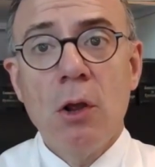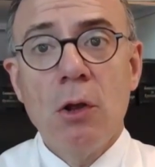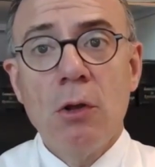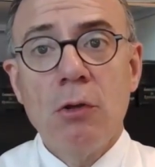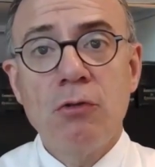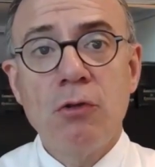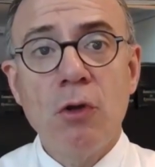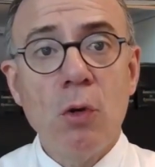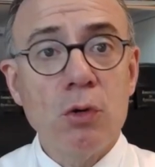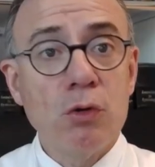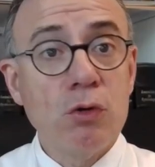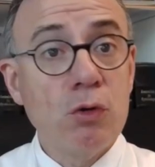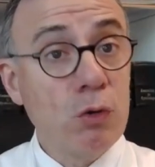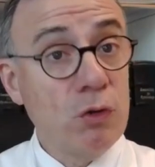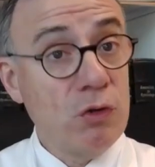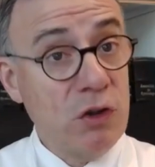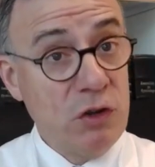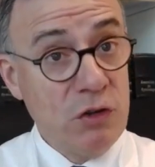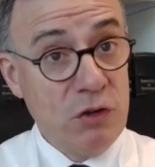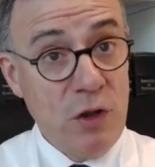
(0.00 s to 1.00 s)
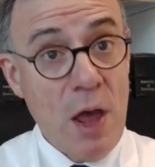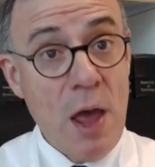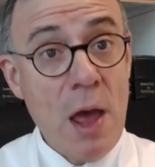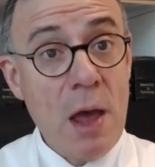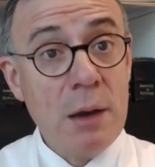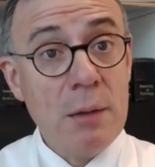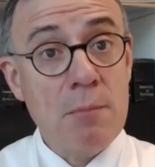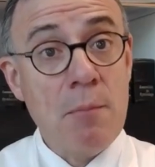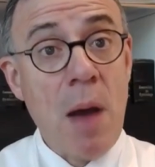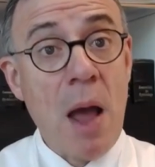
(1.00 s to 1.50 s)
So, to this
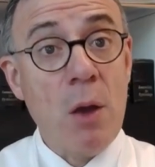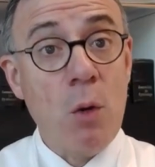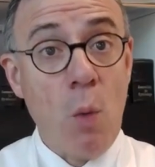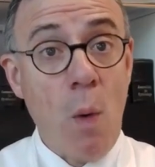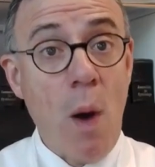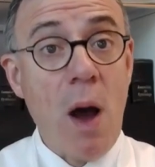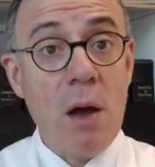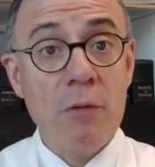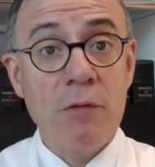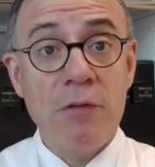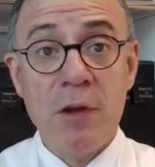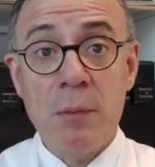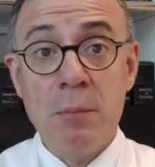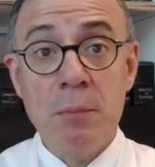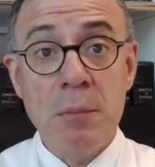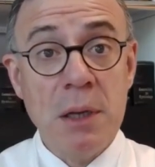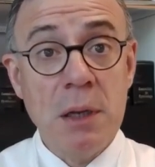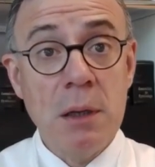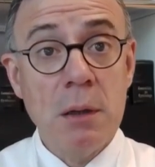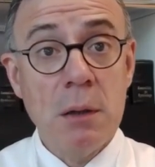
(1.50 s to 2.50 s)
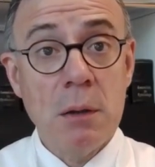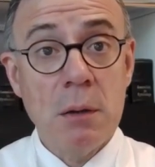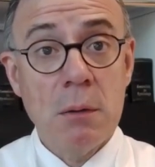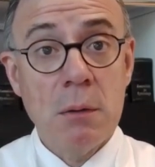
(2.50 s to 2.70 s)
end, my wife and me,